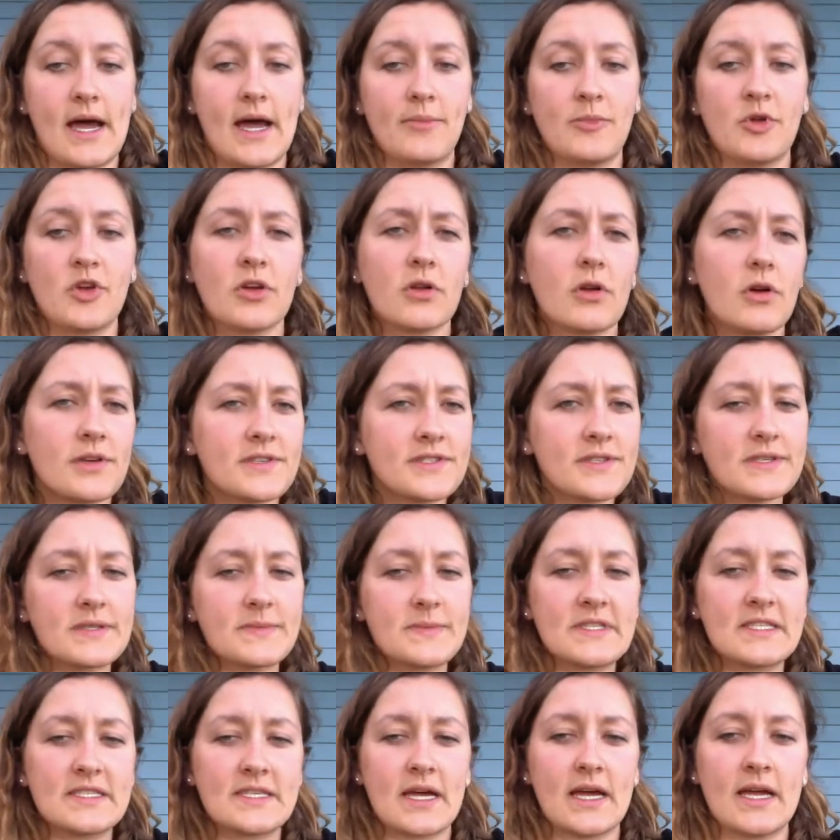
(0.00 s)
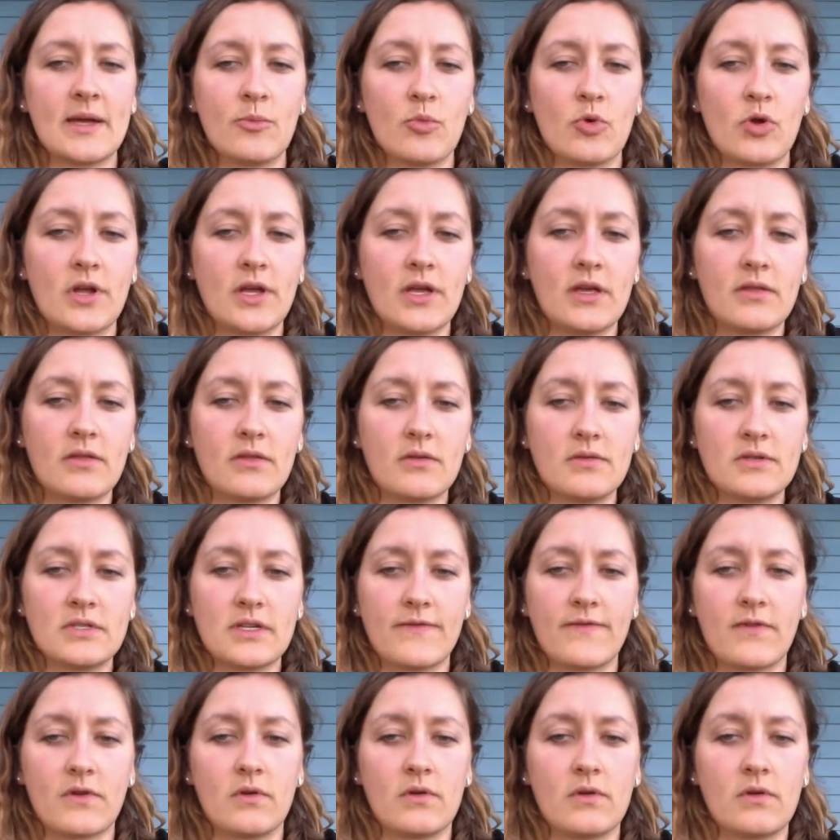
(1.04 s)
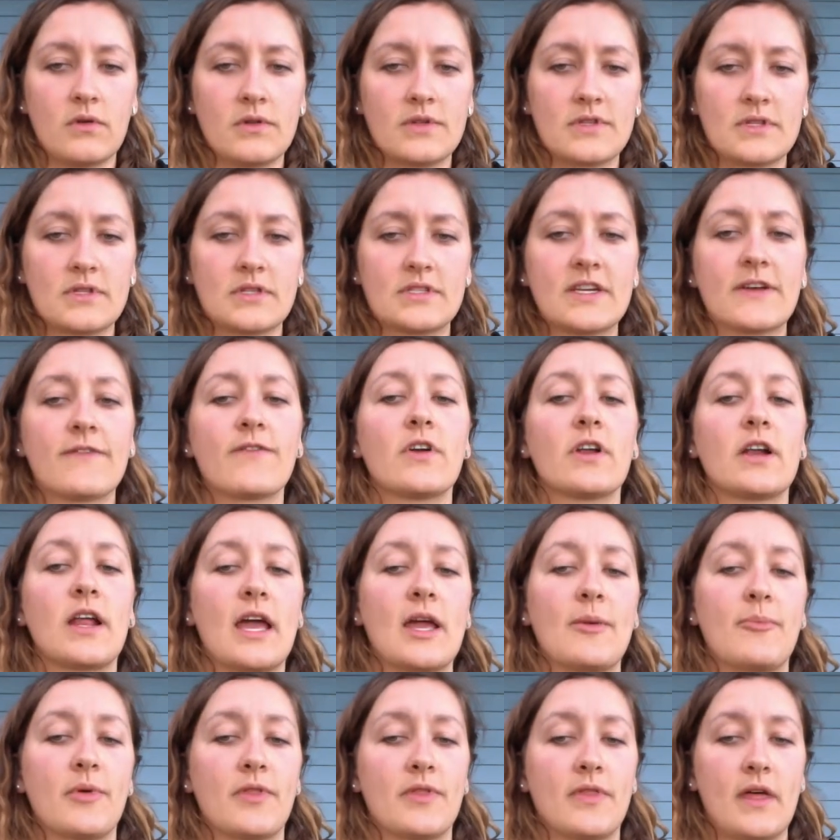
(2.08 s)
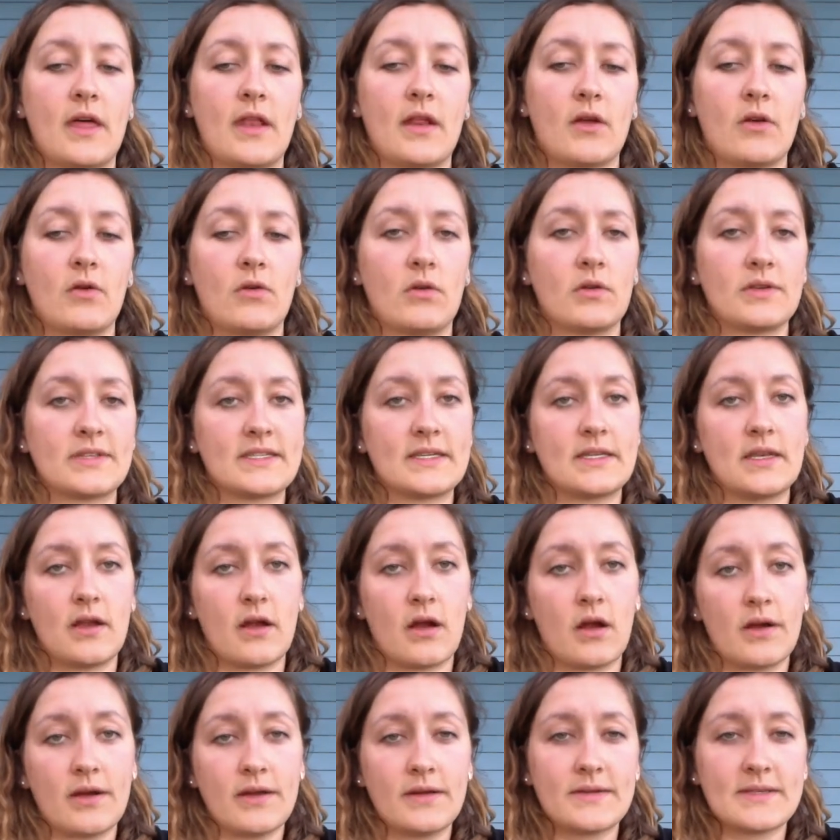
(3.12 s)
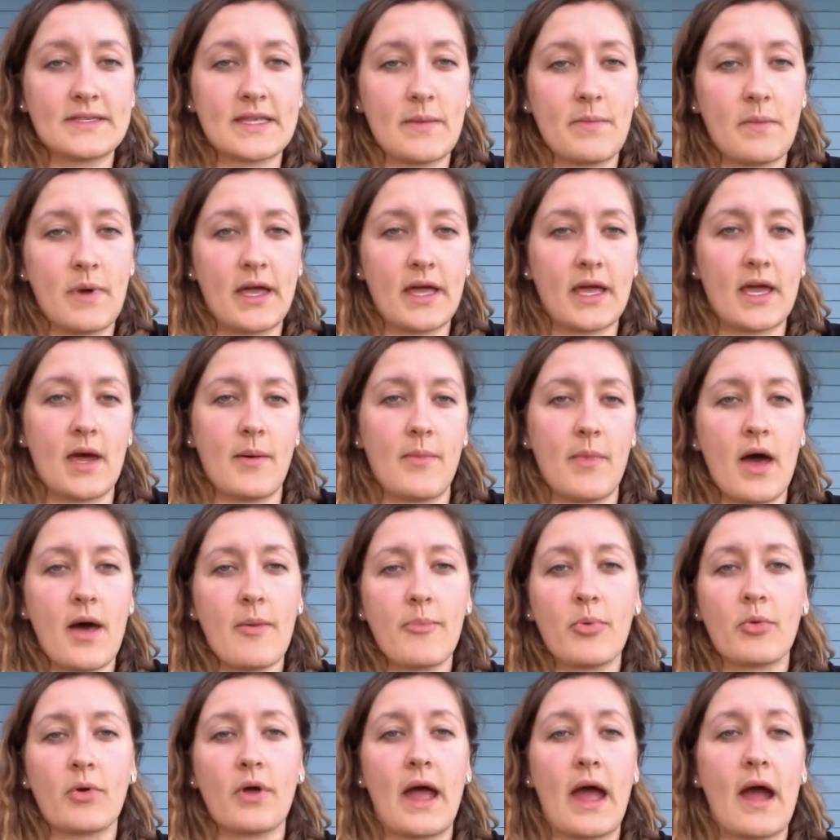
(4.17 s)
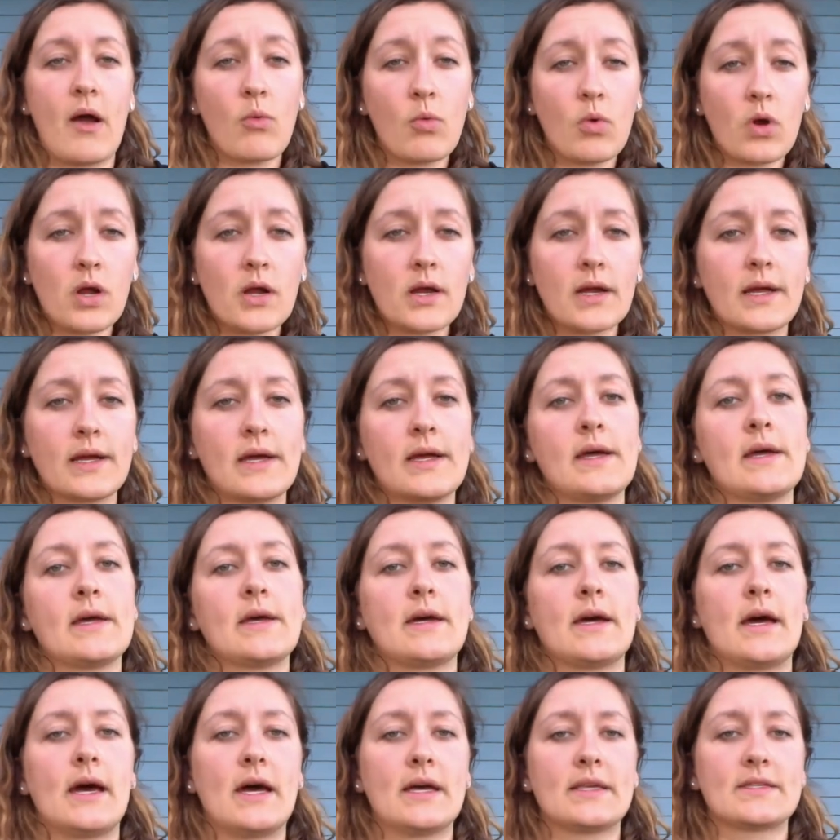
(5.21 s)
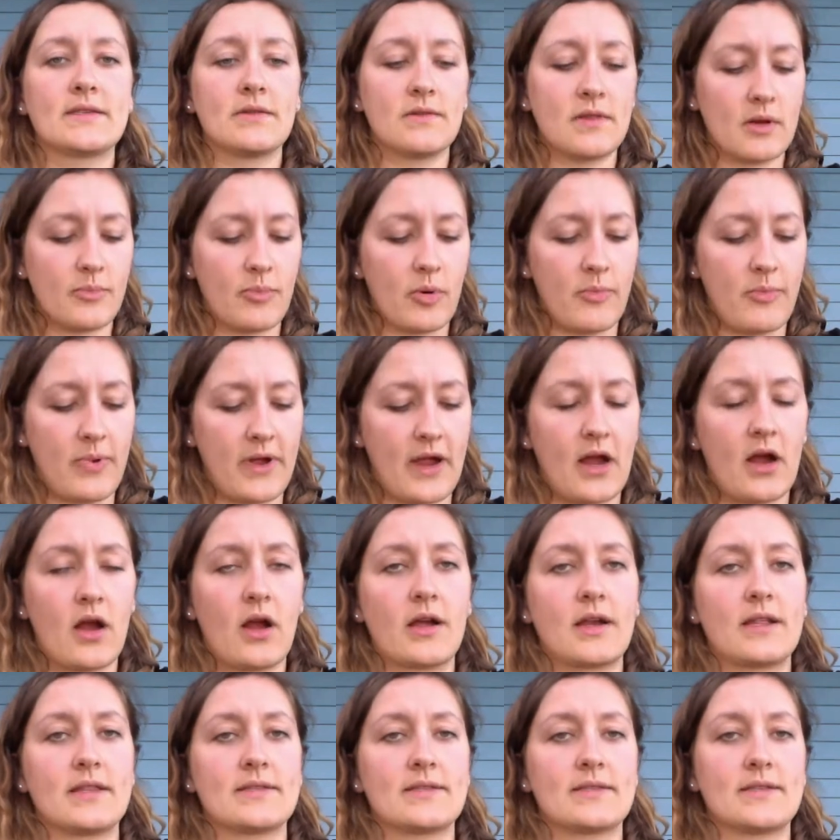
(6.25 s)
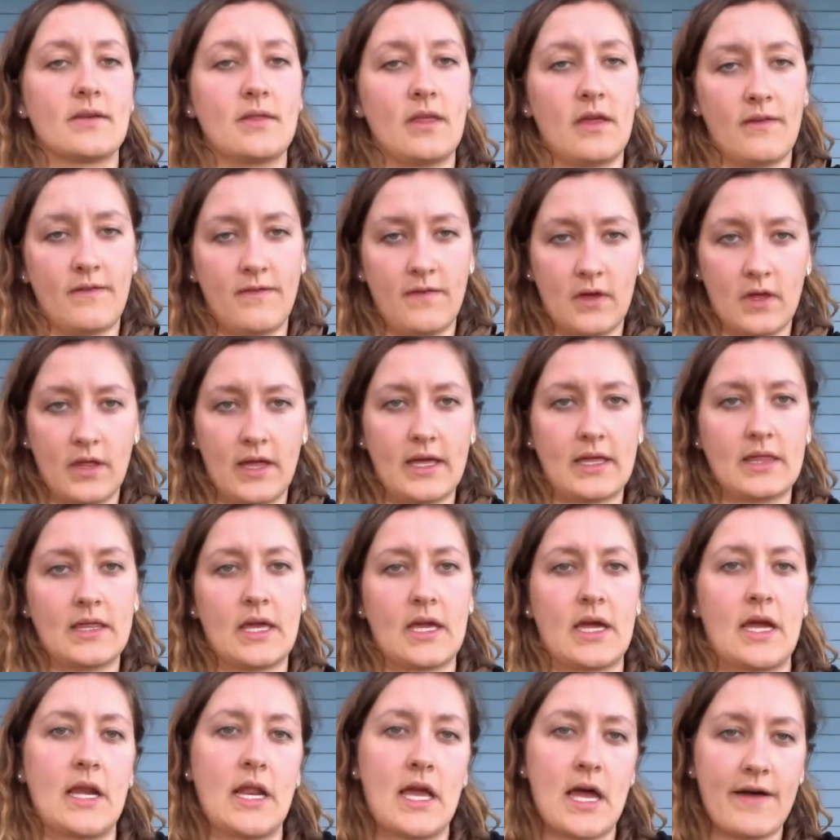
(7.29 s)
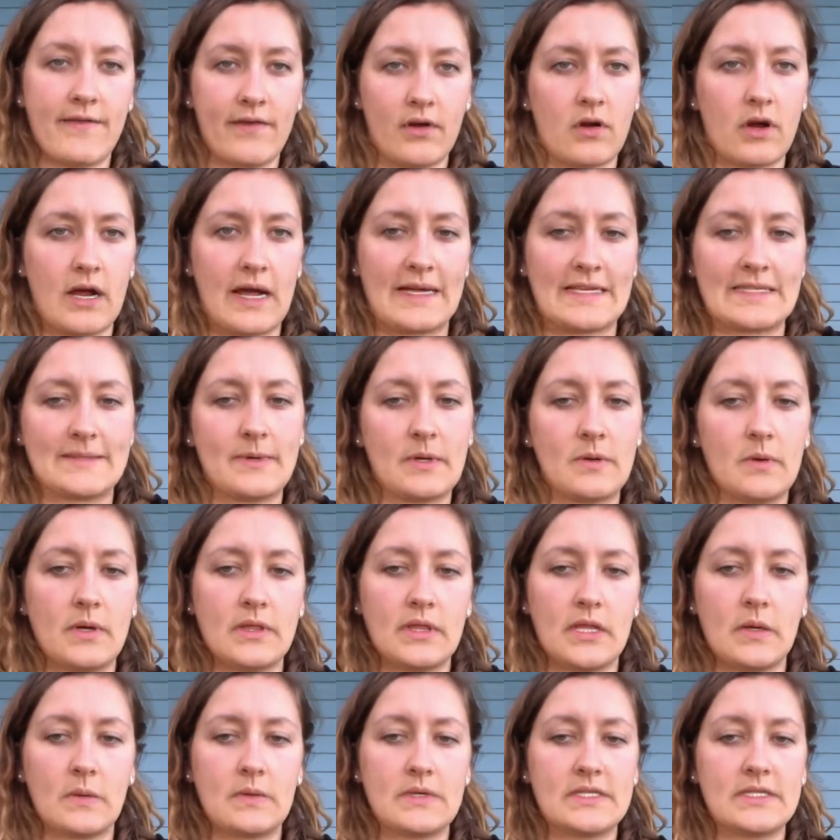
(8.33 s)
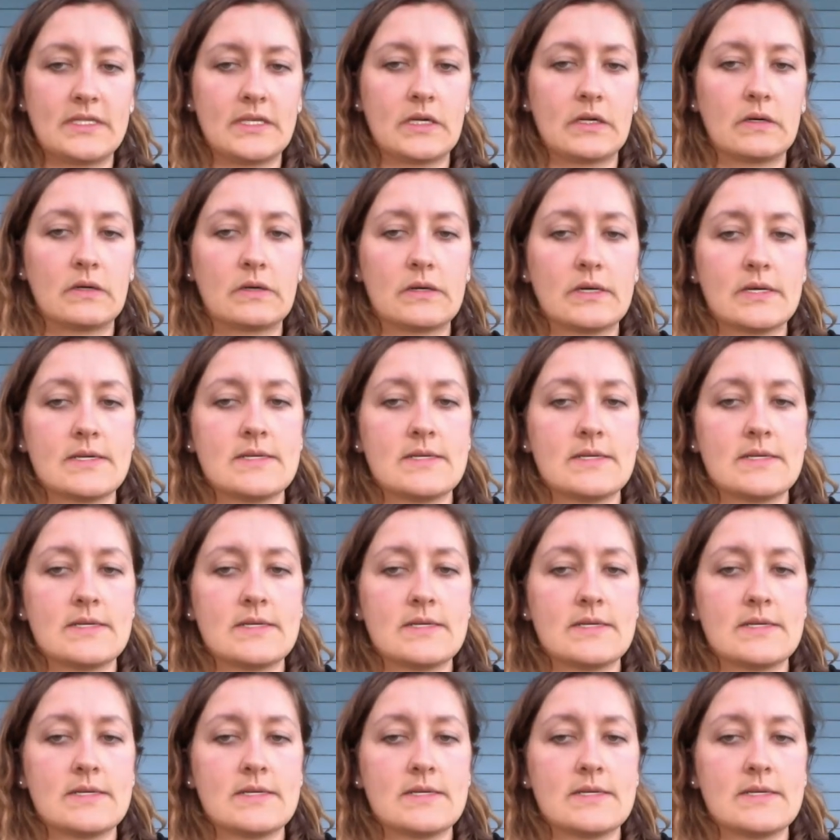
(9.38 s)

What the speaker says: You can also spend time working through different hypothetical scenarios that might come up at work, so they're prepared and so they feel like they kind of have a grasp on what they would do.